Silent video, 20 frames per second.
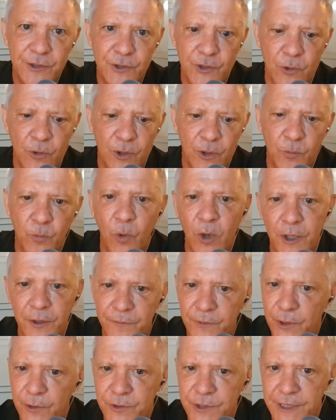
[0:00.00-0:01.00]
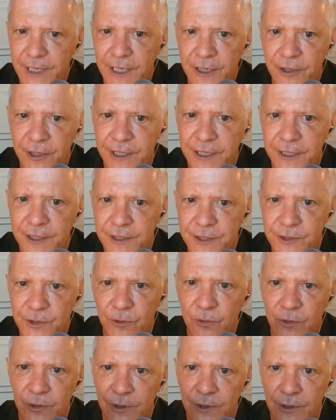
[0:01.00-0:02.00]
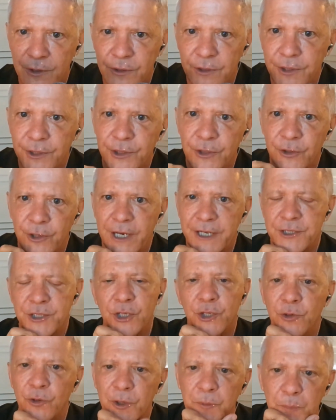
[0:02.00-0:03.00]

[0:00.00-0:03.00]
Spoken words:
toward one of those areas, or you're executing